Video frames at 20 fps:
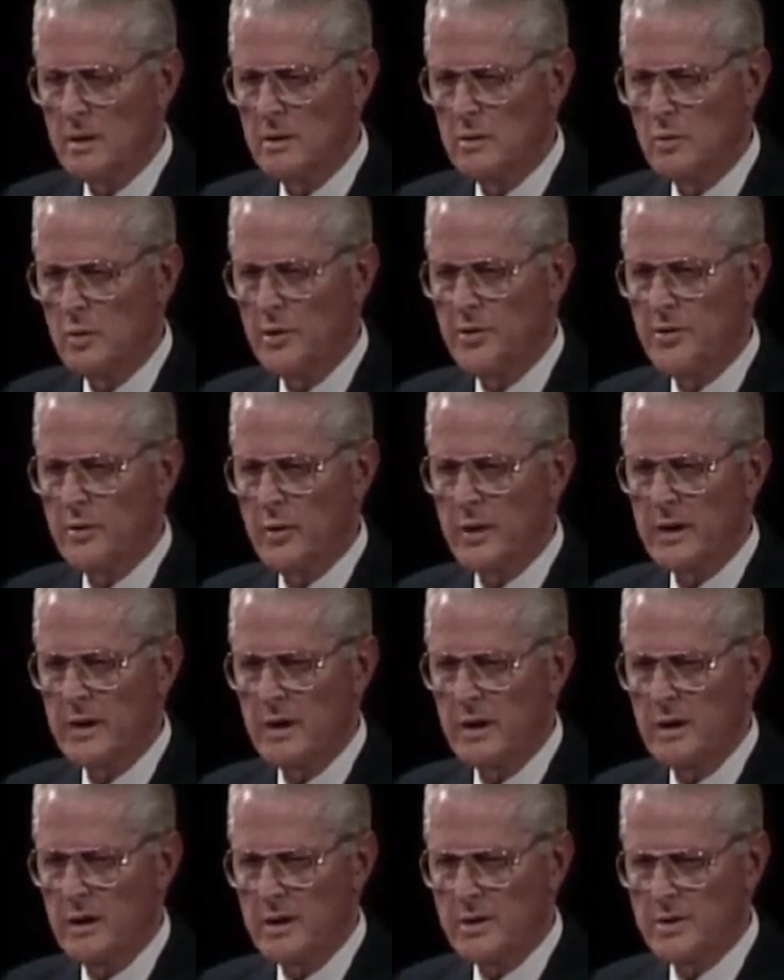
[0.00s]
With the
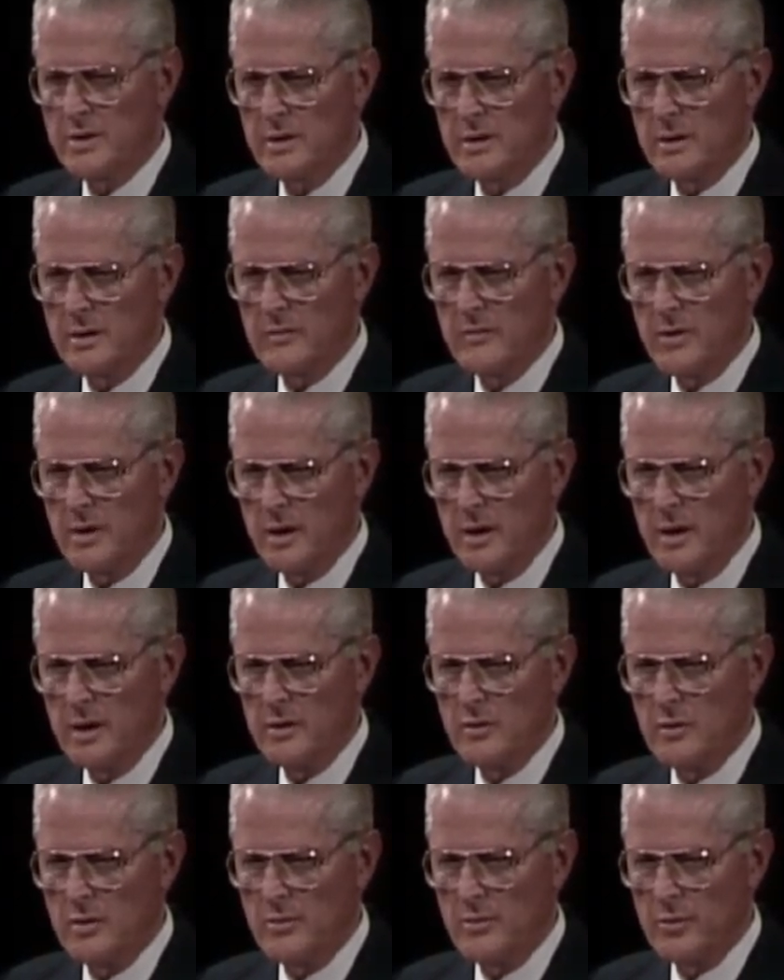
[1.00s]
recognition of the need
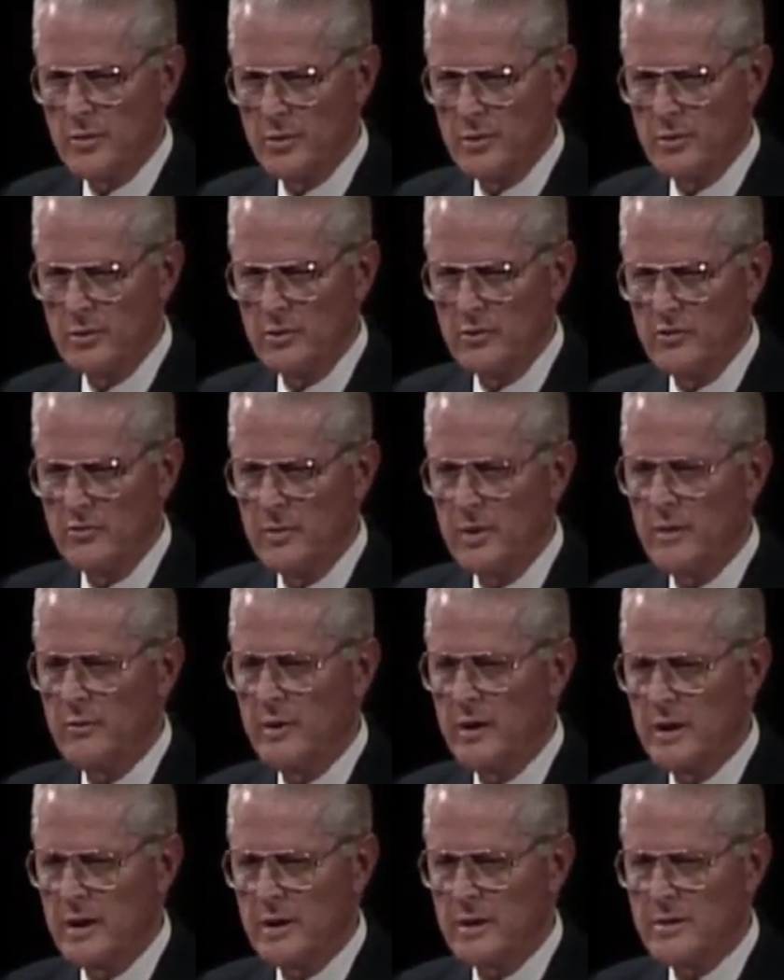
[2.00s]
to improve, may
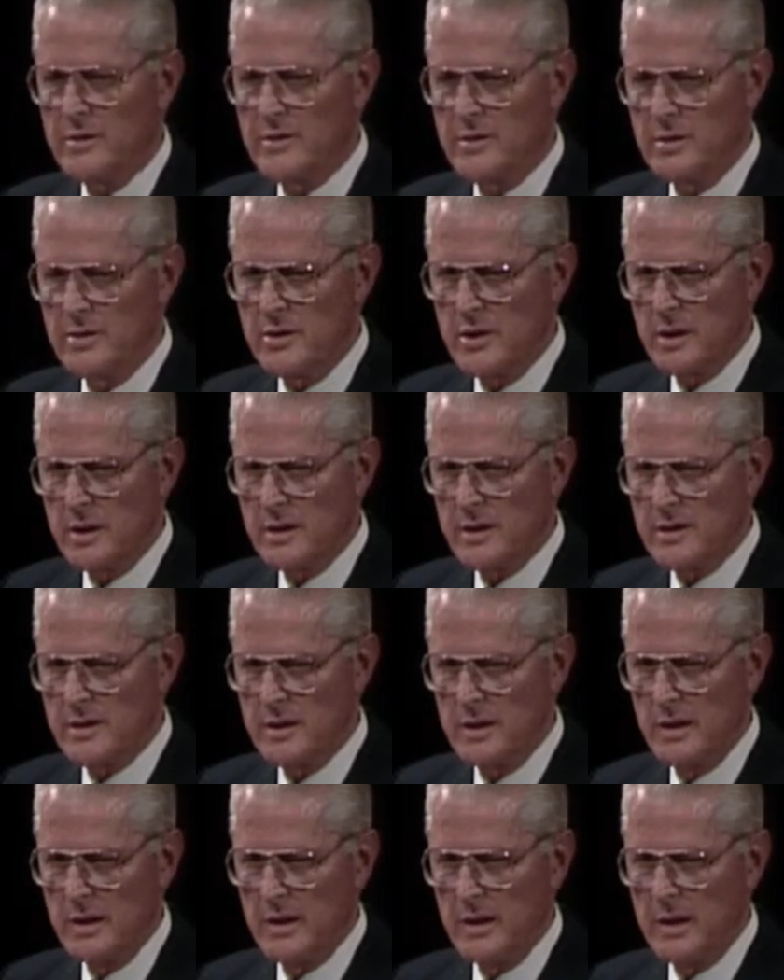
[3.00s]
we now suggest
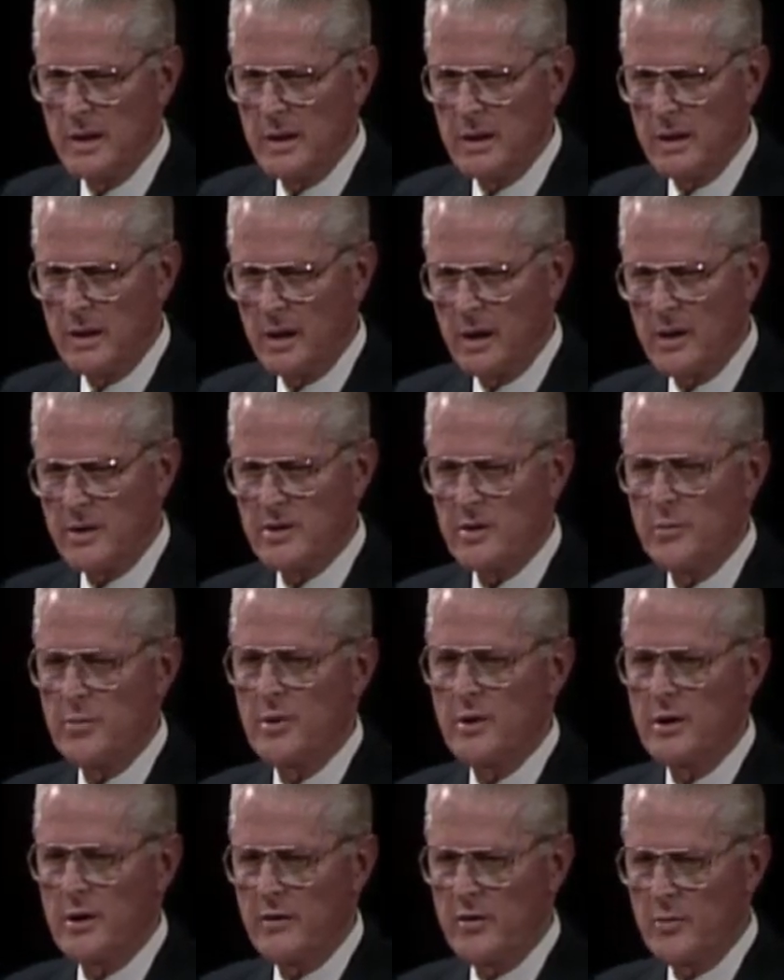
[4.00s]
that as a
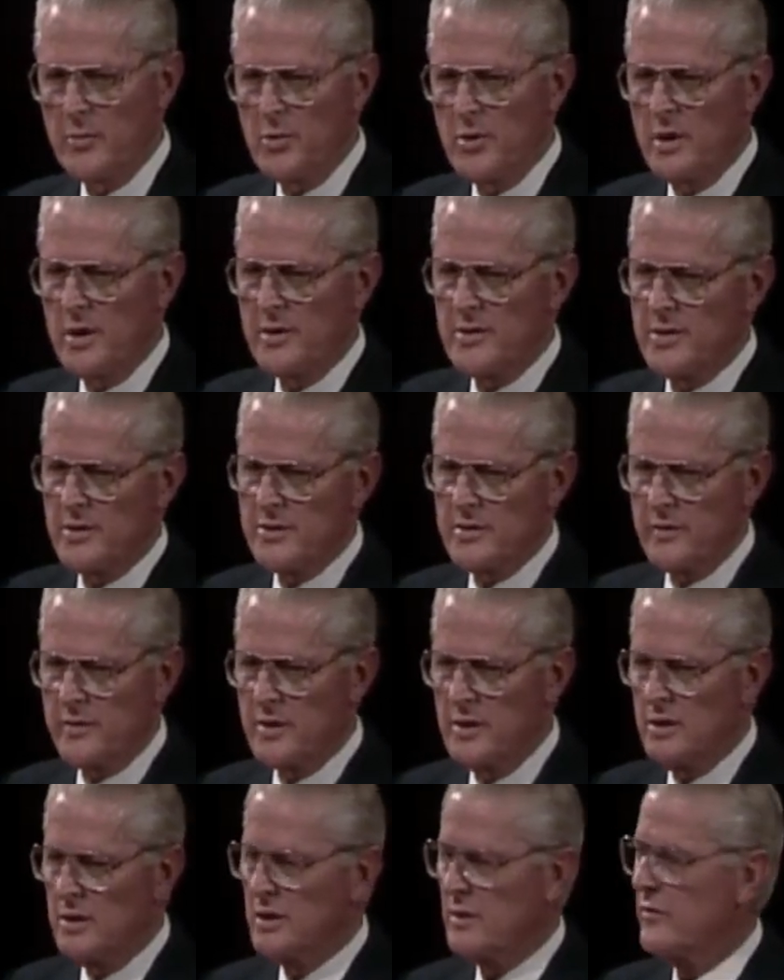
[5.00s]
part of the process of
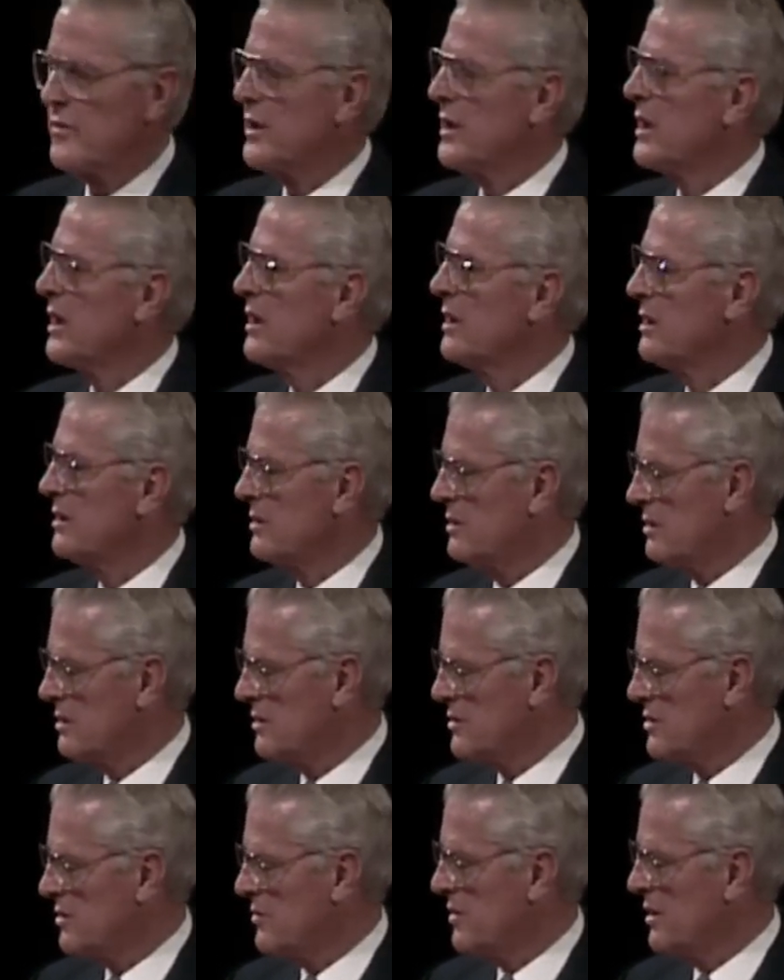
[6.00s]
cultivating and
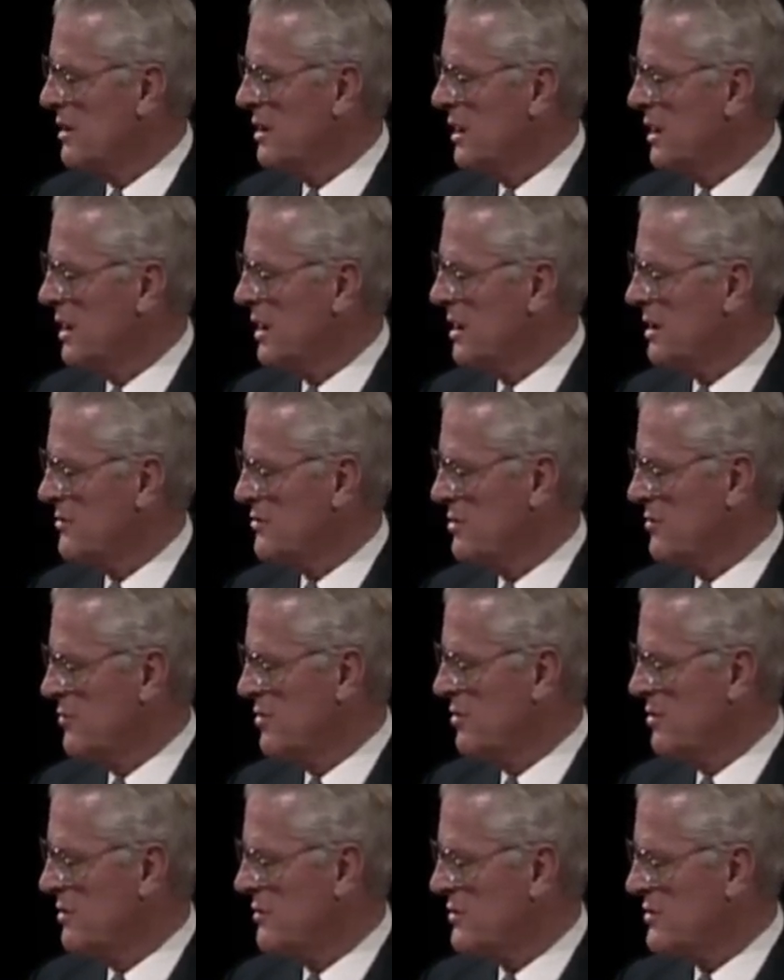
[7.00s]
nurturing the
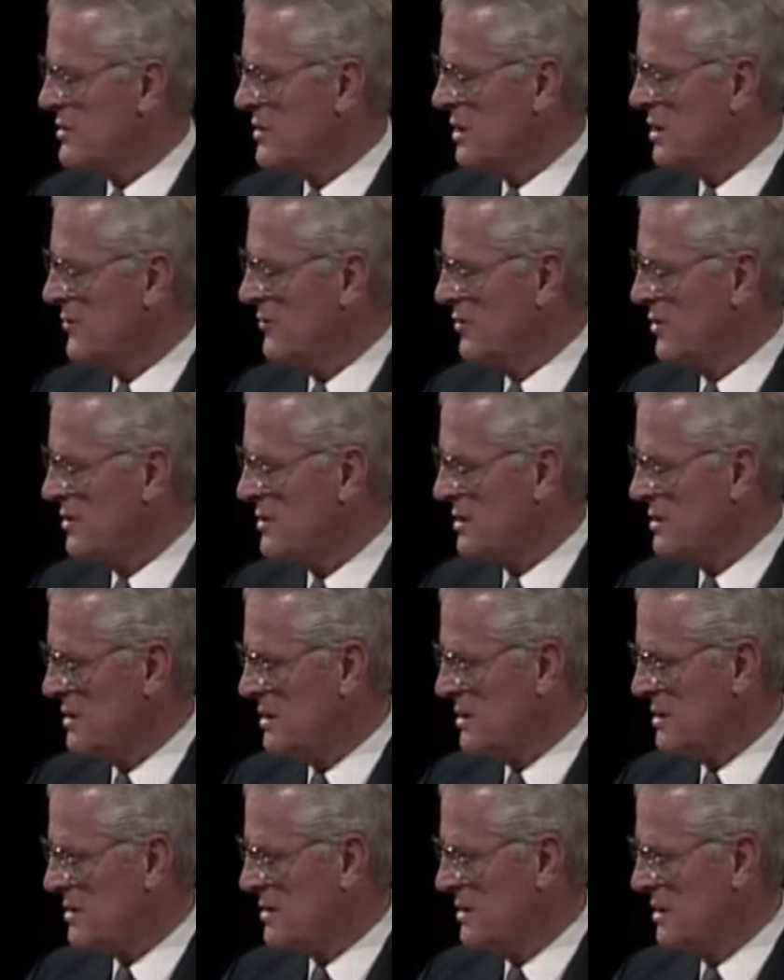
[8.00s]
attribute of
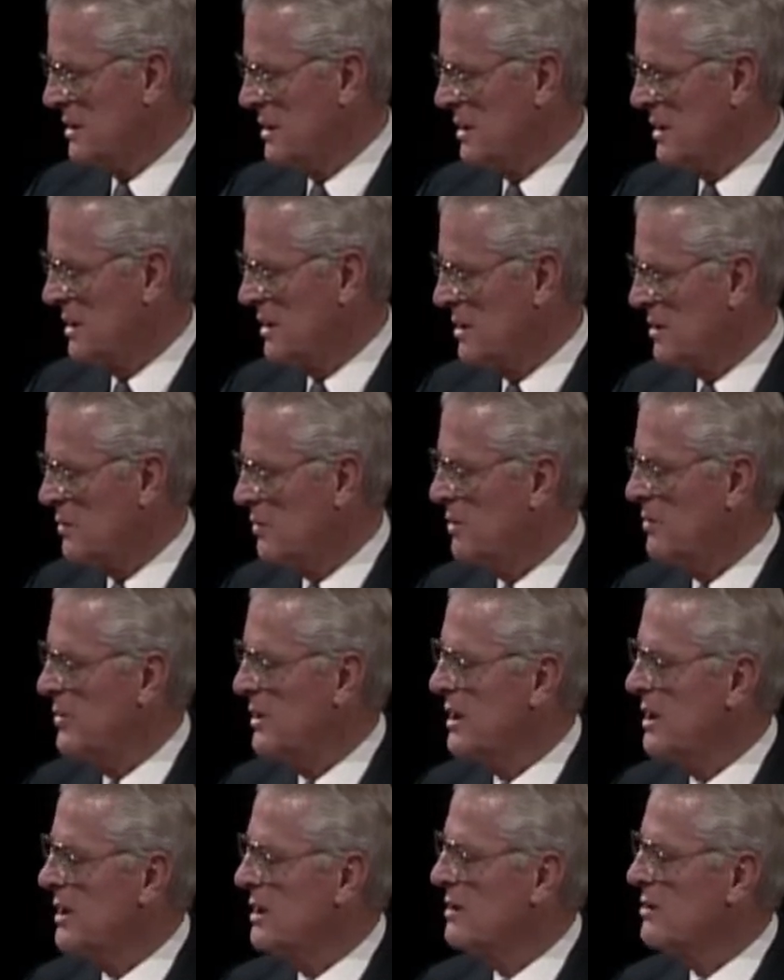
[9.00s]
selflessness, we
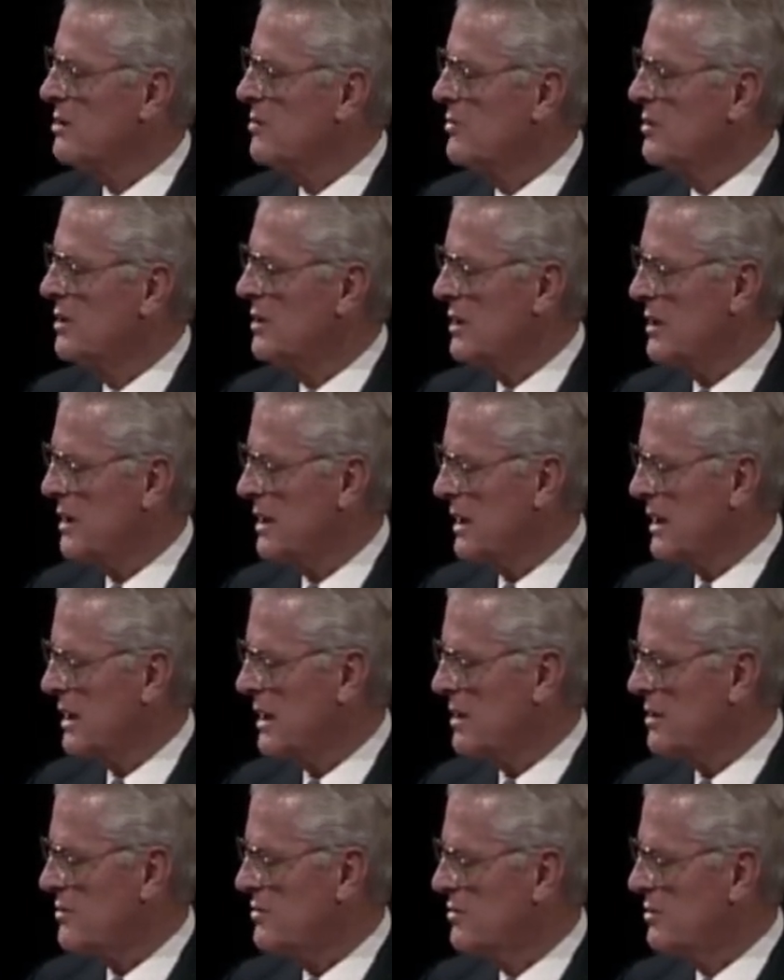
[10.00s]
began to build an
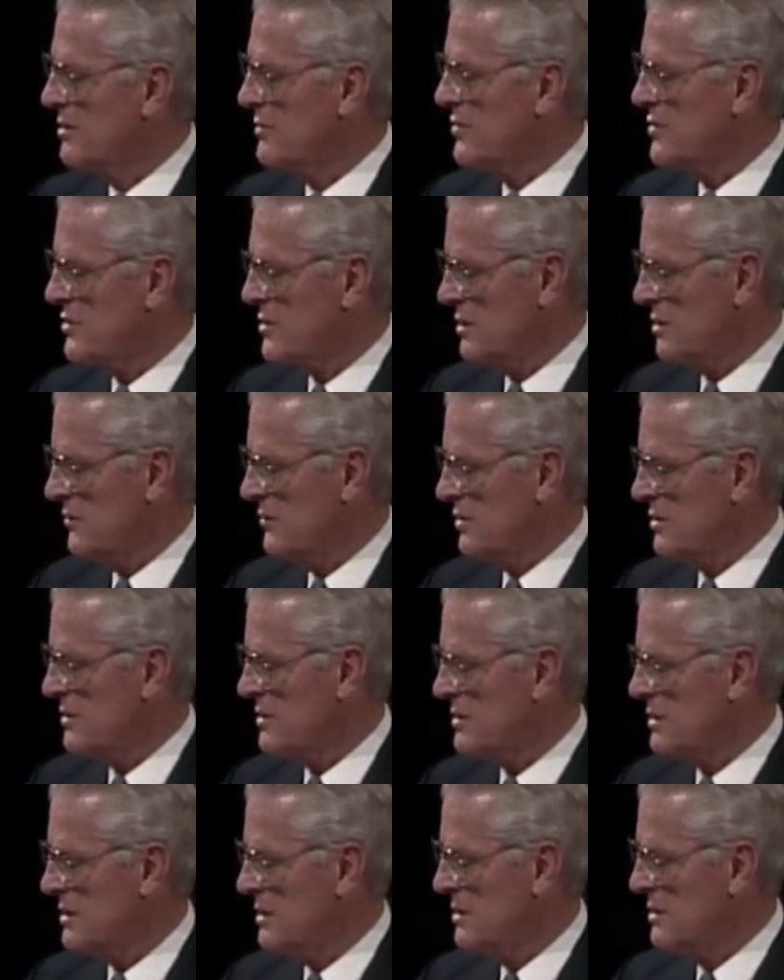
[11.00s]
attitude of
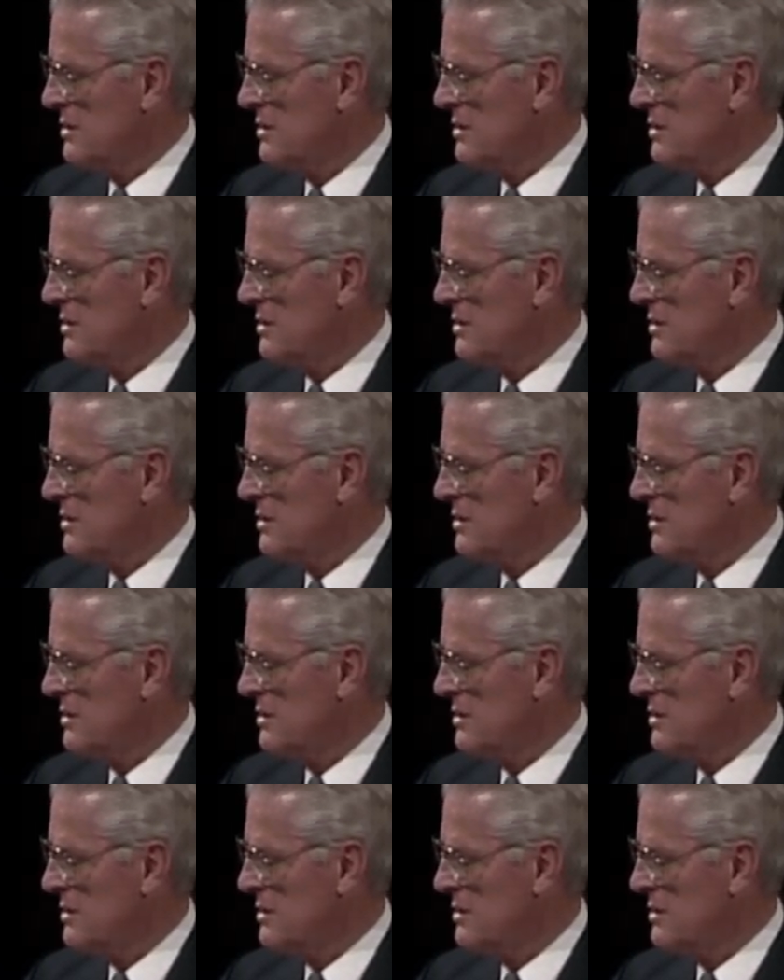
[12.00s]
service,